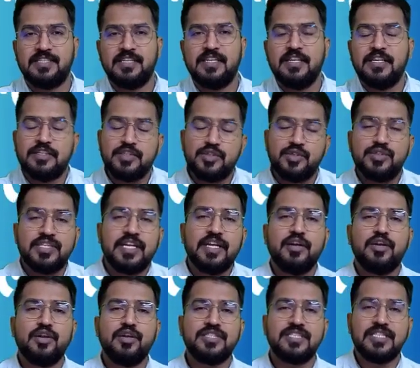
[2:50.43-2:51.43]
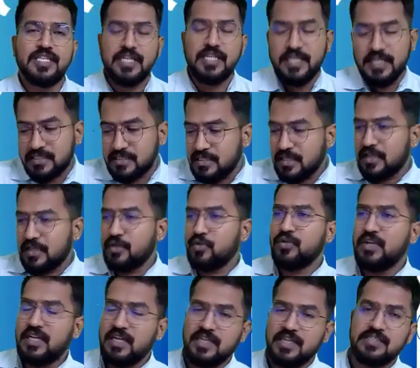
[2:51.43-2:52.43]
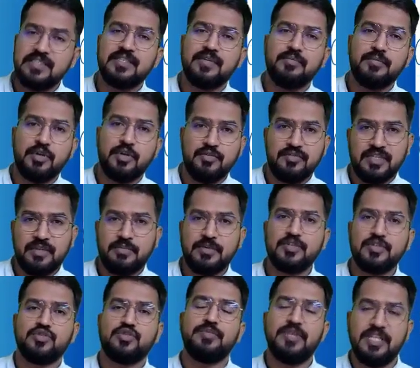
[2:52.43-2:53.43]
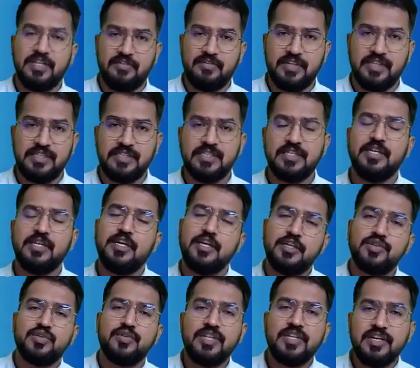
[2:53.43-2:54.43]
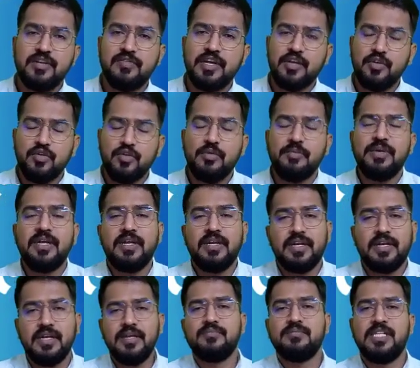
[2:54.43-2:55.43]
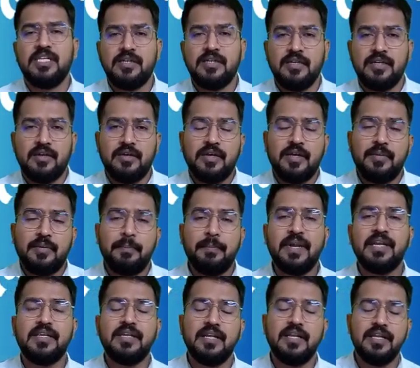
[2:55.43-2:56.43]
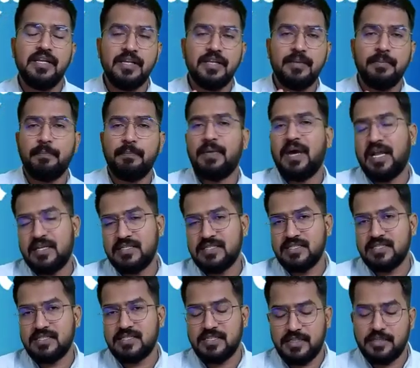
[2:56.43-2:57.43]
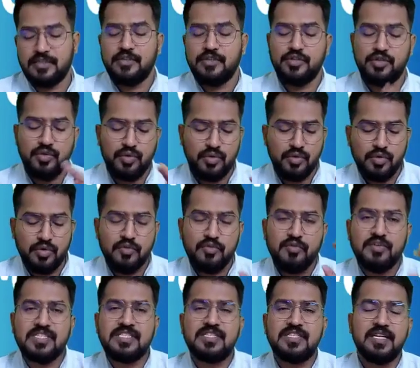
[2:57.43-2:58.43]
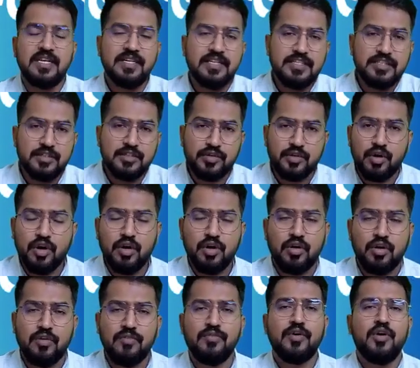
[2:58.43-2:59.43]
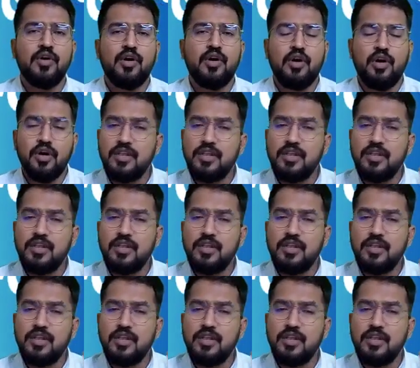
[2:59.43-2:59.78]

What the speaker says: So psychologically, yes, there are only less number of chapters to be revised, so that way you will be at a mentally in a balanced state. So first let us knock off all the